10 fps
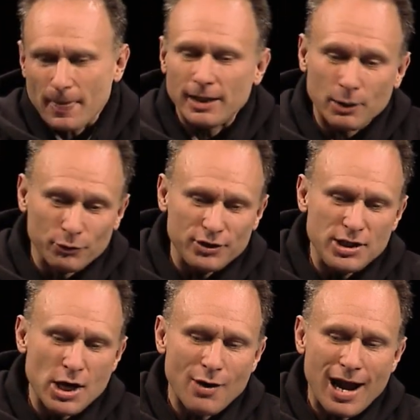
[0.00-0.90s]
And that was the
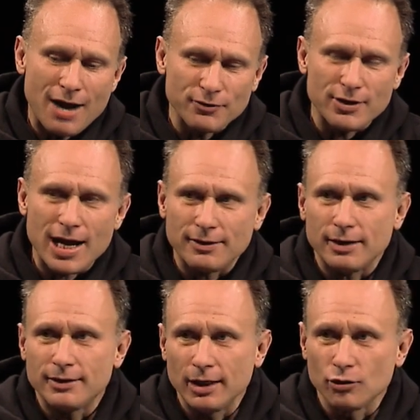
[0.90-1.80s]
year after that
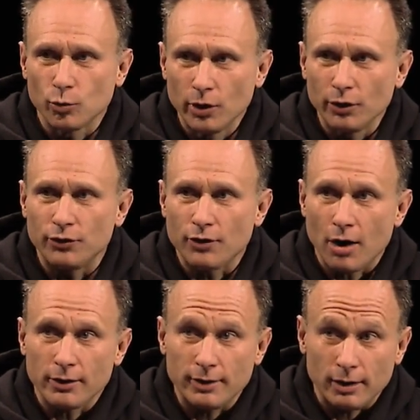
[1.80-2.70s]
that things really
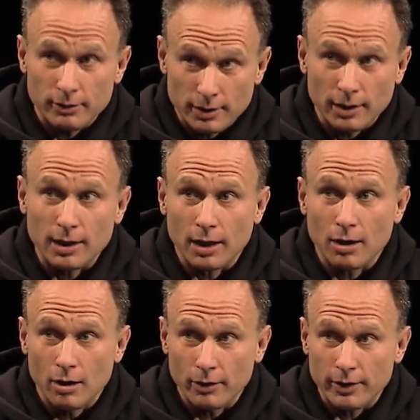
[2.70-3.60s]
started to, to get
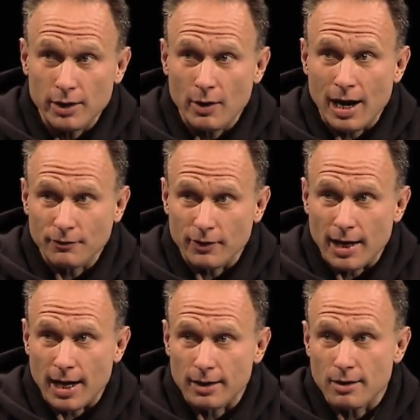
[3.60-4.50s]
going. The right. year after
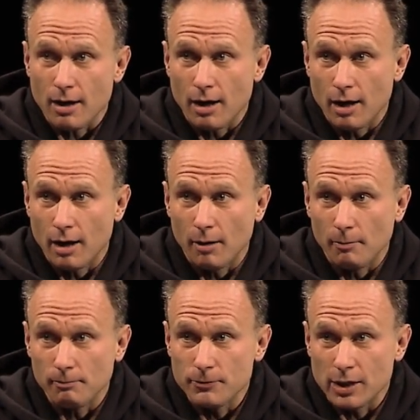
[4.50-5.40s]
that,
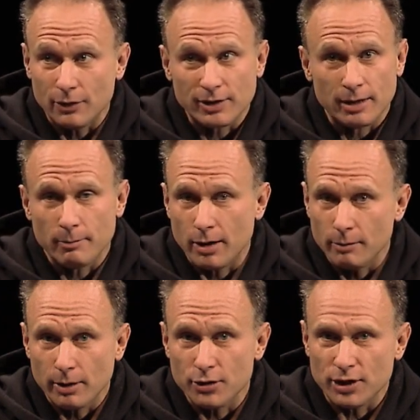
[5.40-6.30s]
um, you know, it's getting better
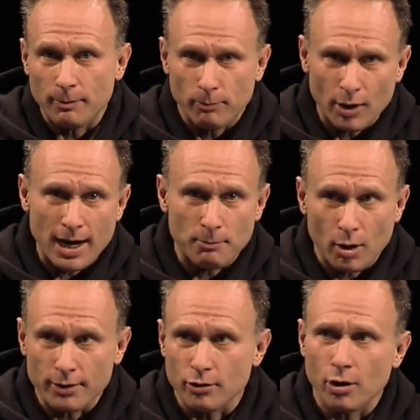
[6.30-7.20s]
and better shape. Brad
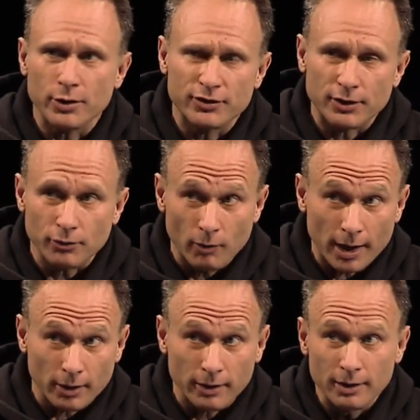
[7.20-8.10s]
Barton had already set the
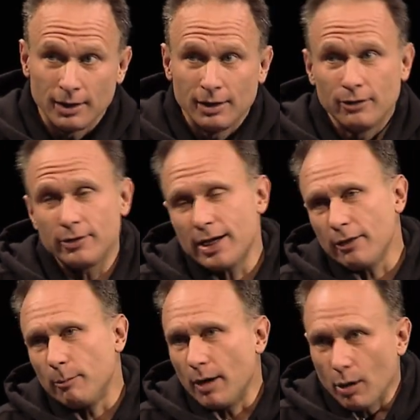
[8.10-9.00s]
record, so now
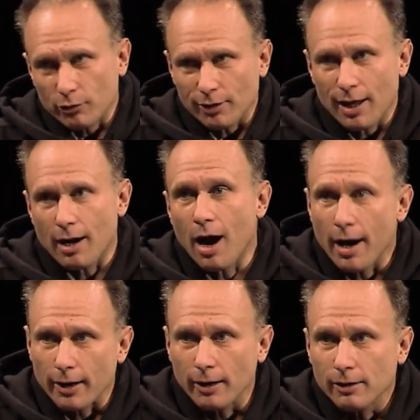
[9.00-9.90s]
the bar was a lot
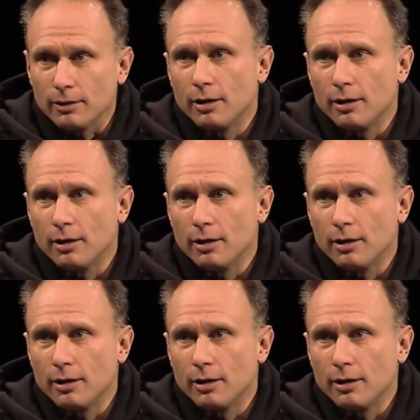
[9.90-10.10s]
higher.